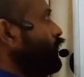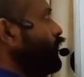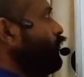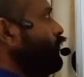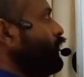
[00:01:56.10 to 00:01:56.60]

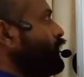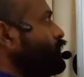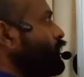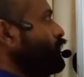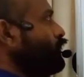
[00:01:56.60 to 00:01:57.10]
how will you find
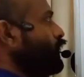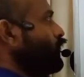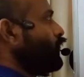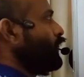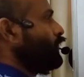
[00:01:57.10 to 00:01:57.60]
change in y
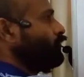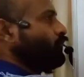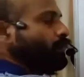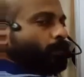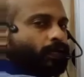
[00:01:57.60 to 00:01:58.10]
coordinate?
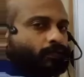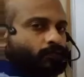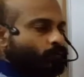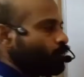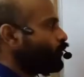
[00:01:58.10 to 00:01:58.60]
V minus
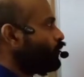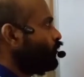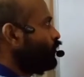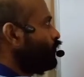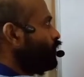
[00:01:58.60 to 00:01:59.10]
u
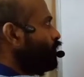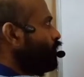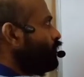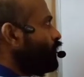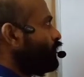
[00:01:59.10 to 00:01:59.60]

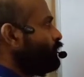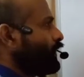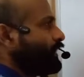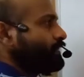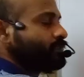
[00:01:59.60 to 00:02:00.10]
divided
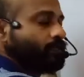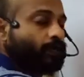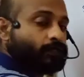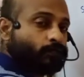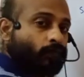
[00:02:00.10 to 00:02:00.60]
by
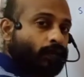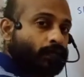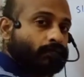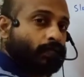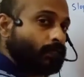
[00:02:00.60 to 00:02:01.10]

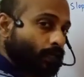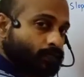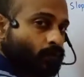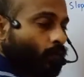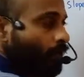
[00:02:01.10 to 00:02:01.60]
corresponding change in
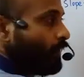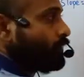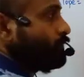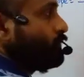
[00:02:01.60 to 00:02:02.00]
x coordinate.